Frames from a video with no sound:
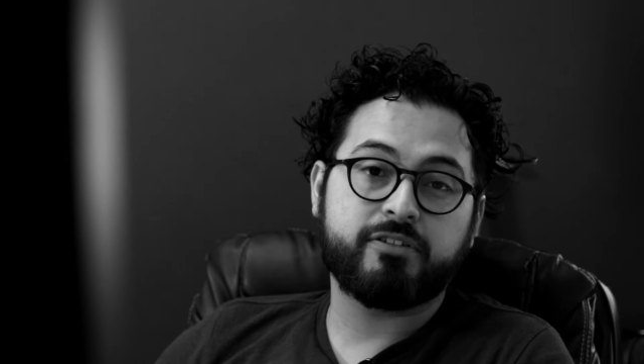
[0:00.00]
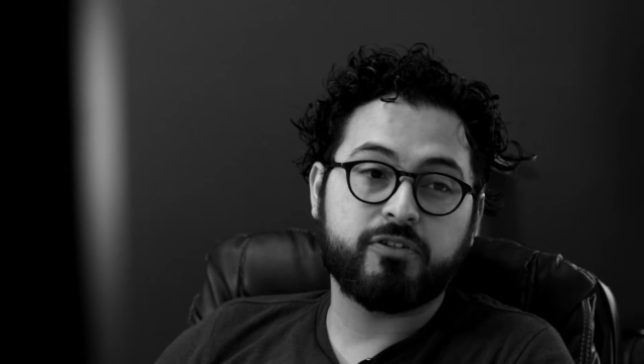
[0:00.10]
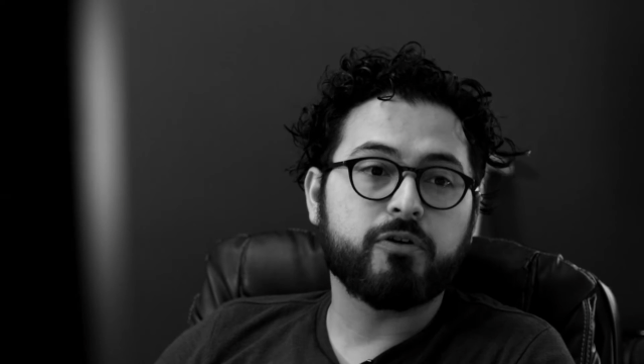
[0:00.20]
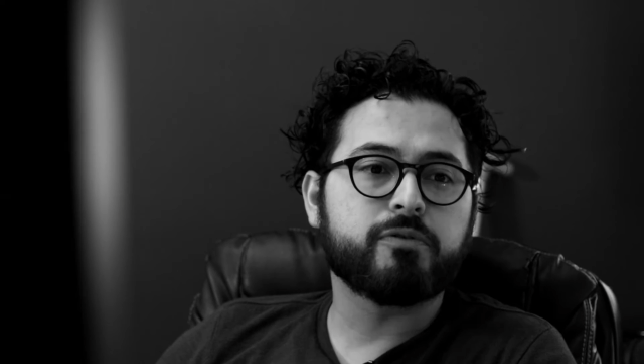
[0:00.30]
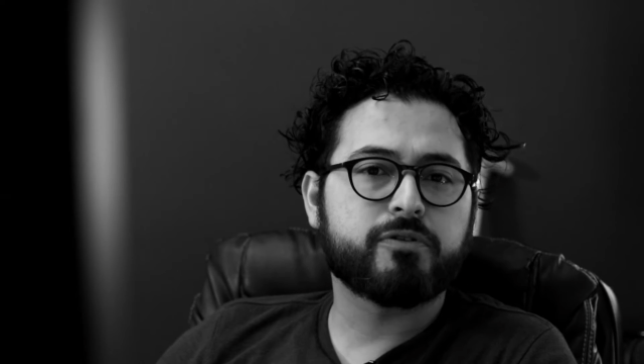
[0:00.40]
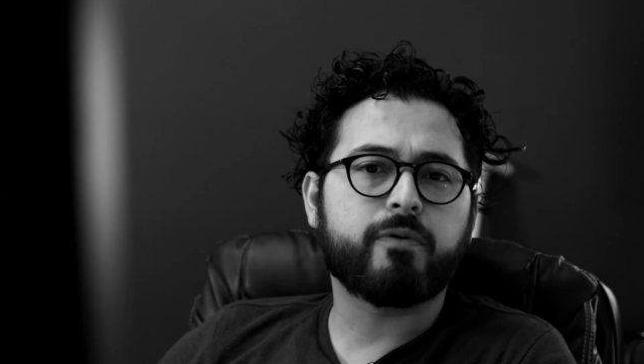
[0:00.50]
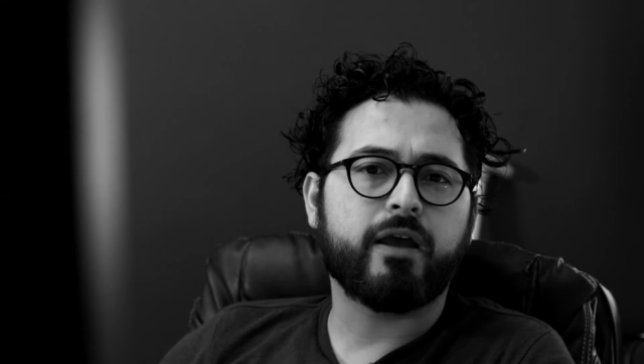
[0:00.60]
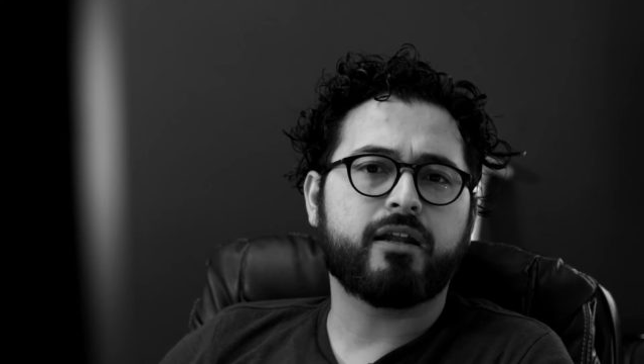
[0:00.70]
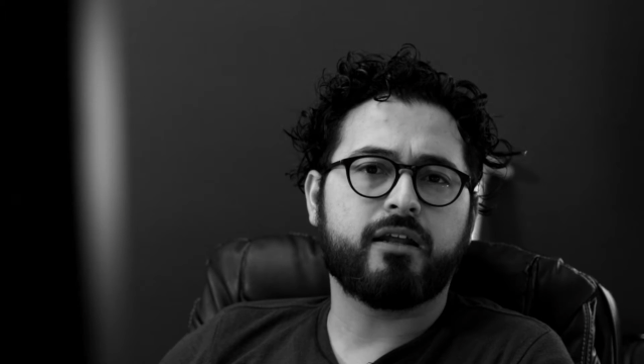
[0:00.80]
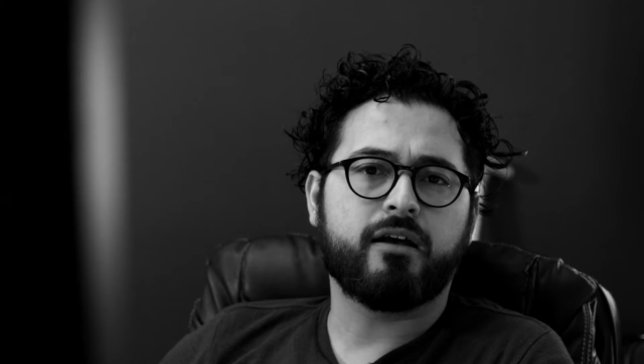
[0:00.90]
So it was
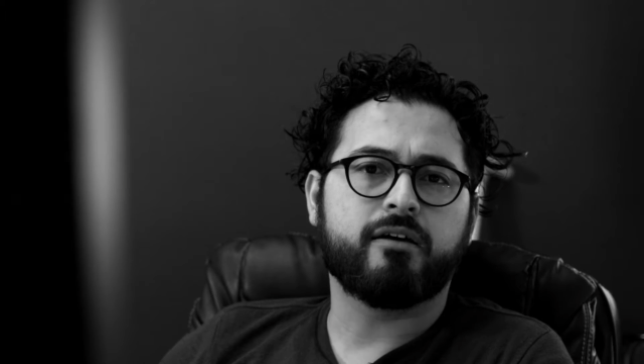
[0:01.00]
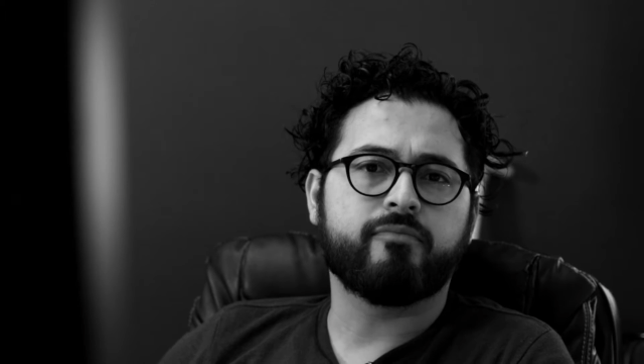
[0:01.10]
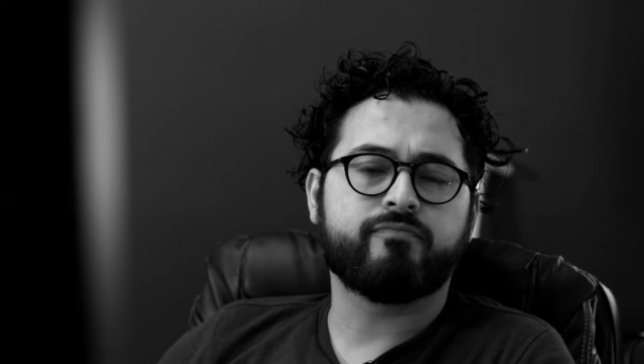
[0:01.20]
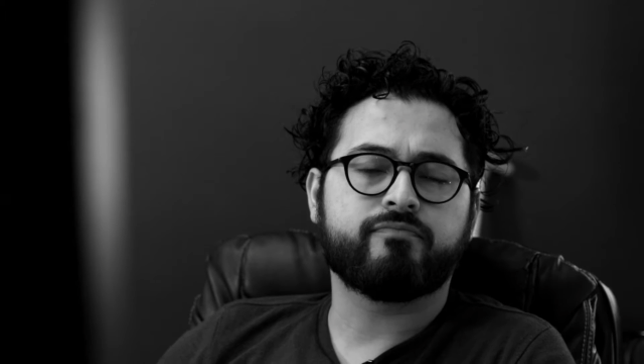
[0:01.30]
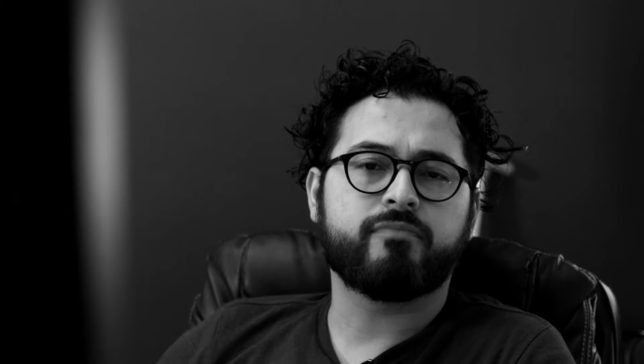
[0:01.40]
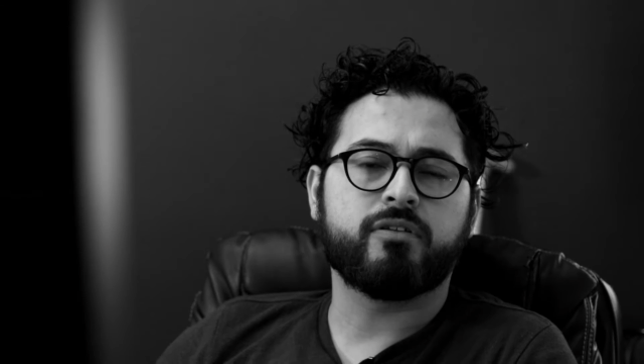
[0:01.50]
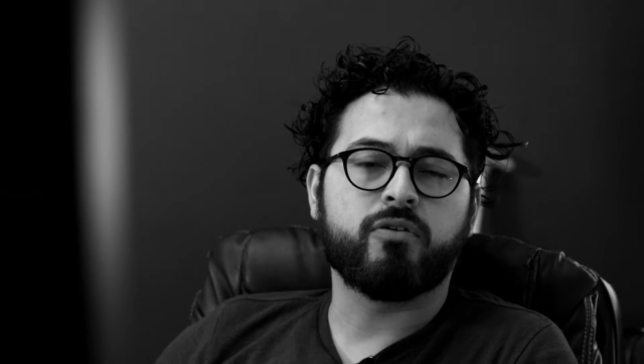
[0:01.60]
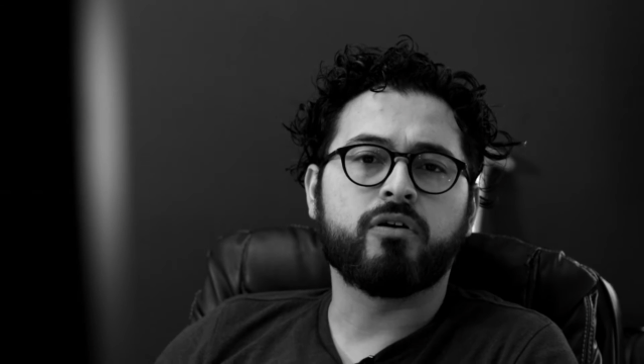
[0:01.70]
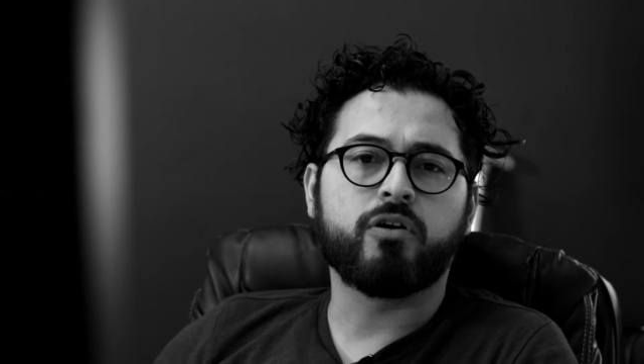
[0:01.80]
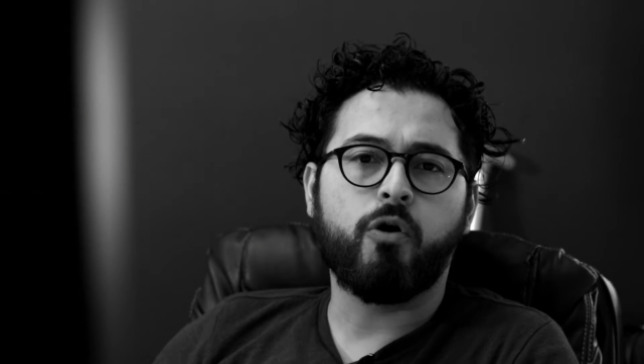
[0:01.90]
great, um, you know,
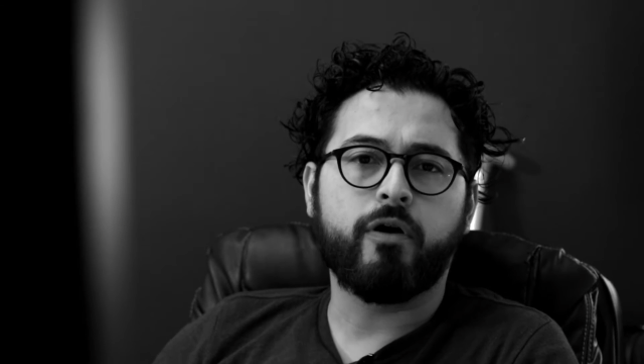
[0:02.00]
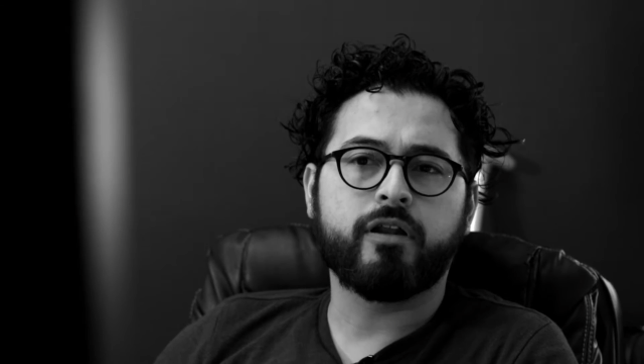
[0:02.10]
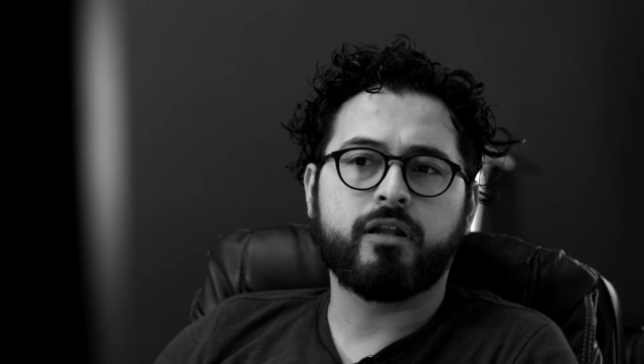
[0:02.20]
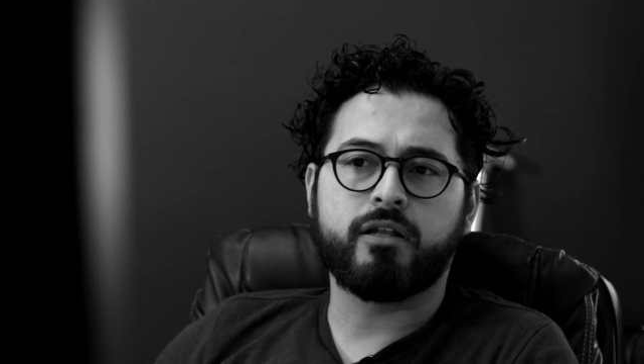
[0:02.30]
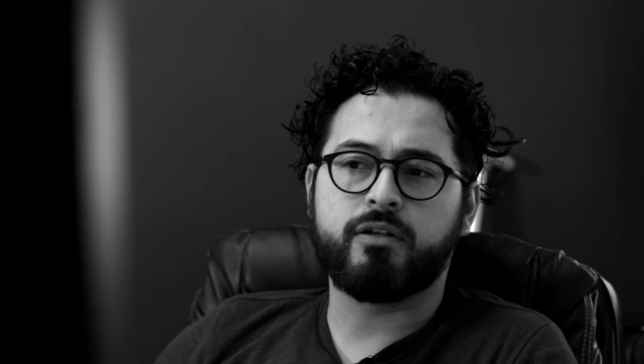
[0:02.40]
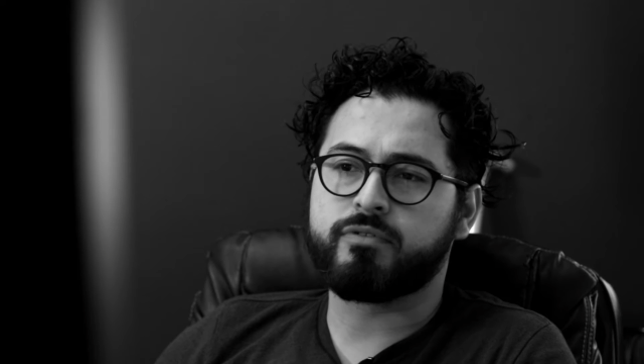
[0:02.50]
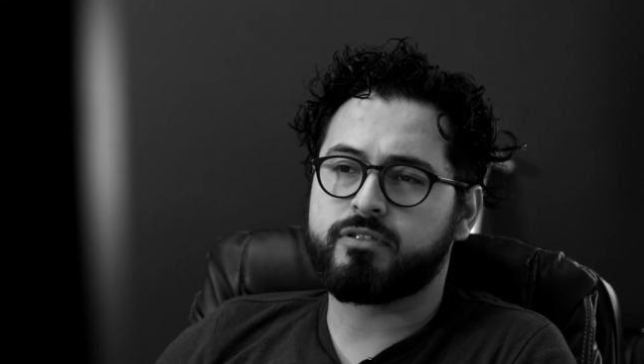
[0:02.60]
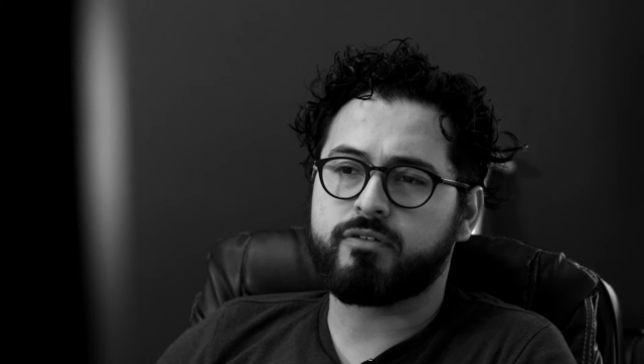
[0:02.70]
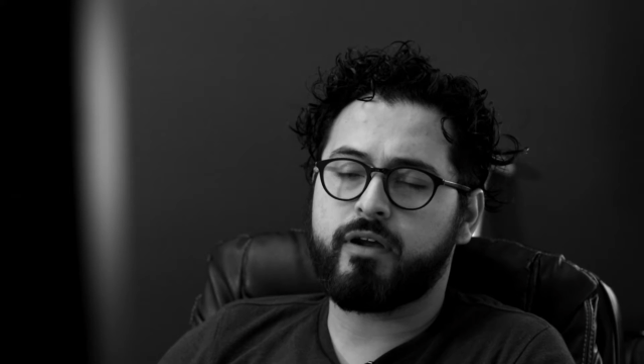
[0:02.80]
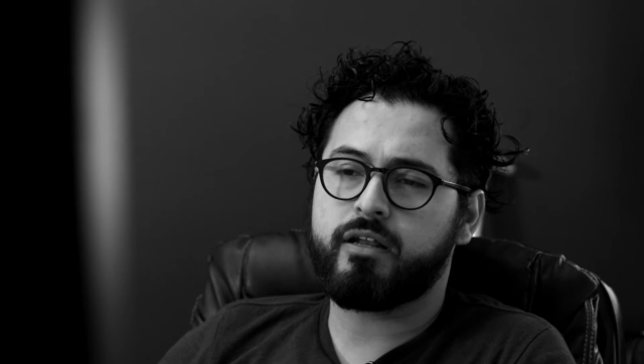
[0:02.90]
ongoing, and it was
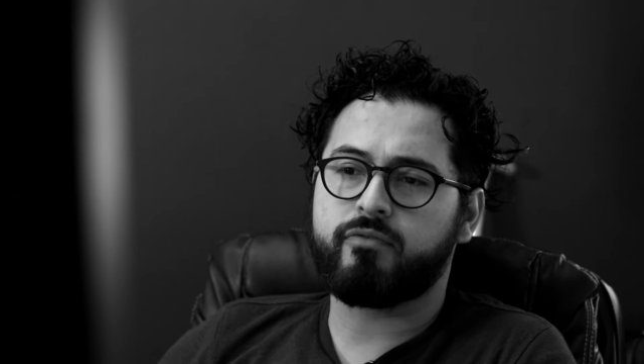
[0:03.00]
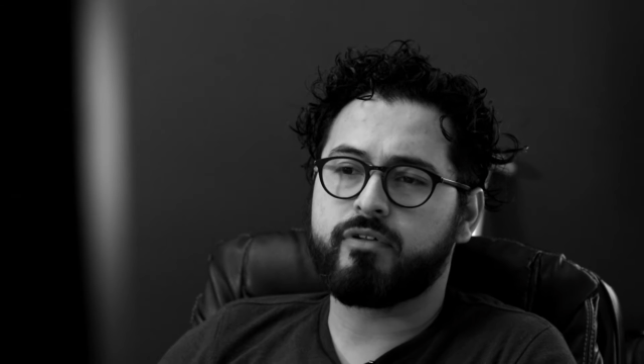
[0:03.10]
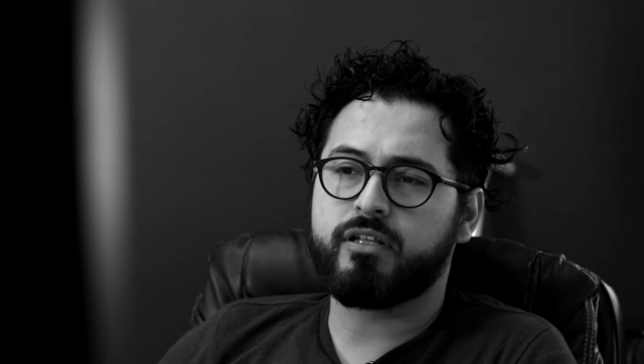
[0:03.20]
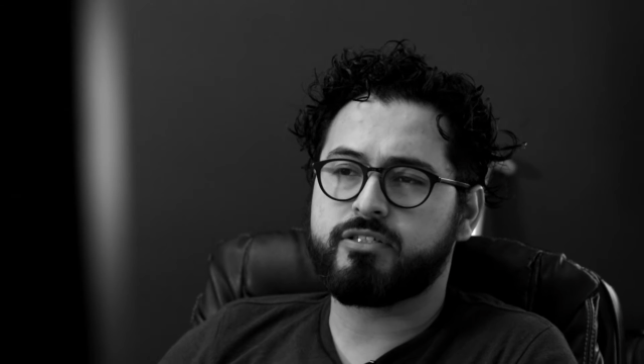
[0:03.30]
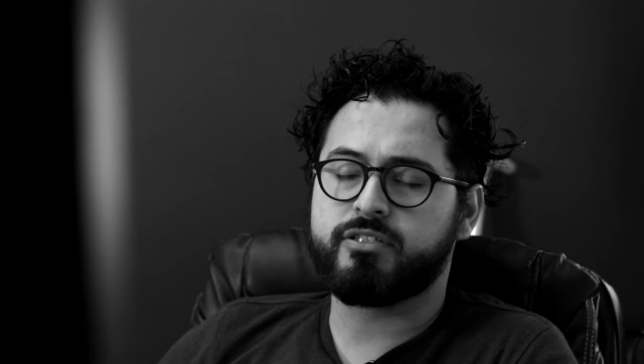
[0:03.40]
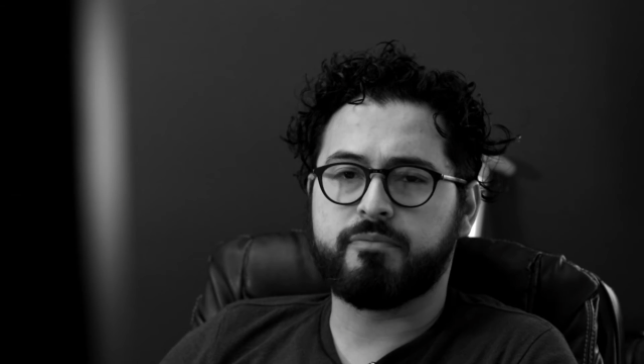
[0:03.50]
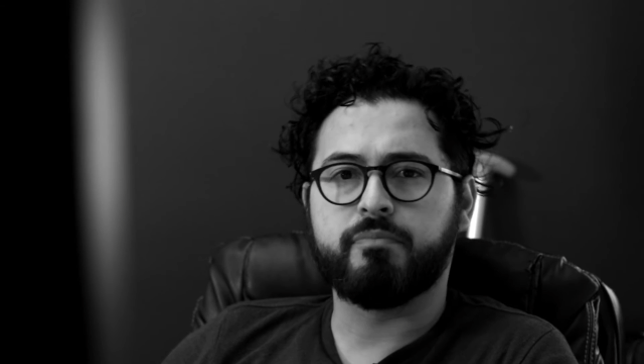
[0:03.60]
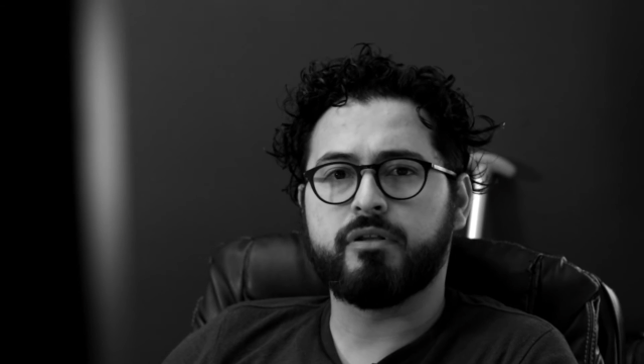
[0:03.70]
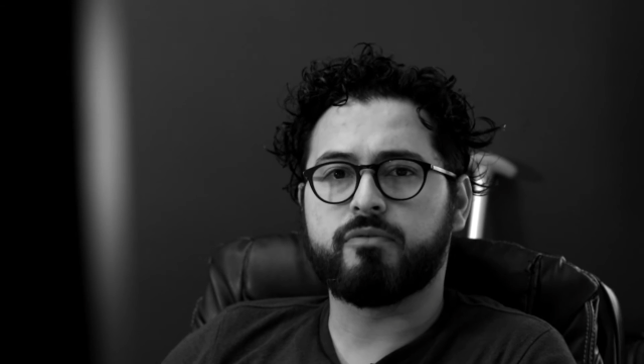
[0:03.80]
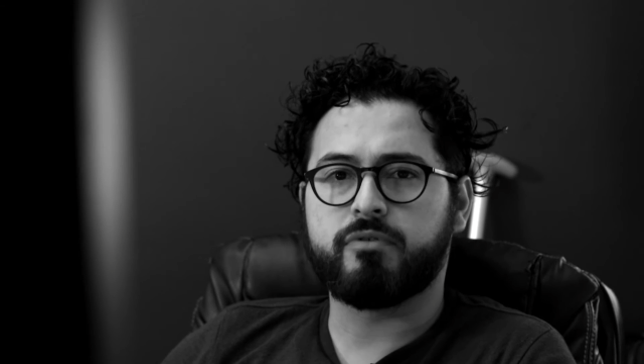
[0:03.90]
a great relationship
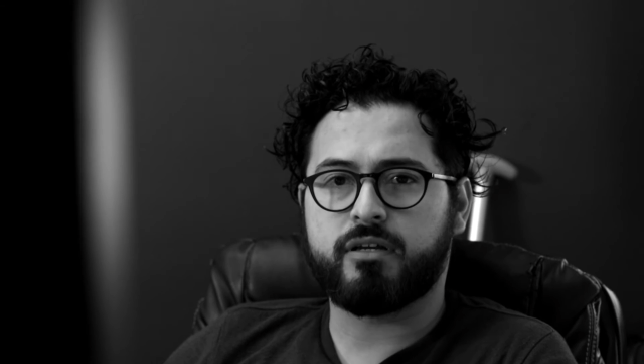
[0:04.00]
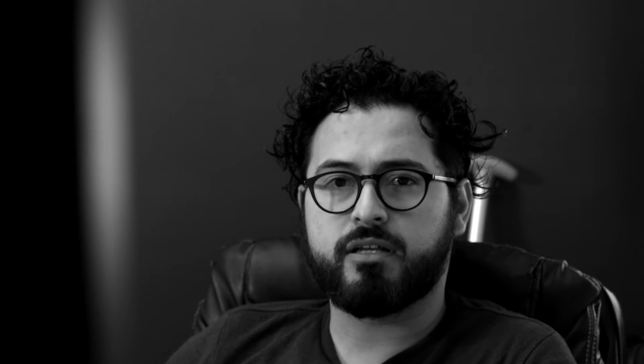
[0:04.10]
builder with our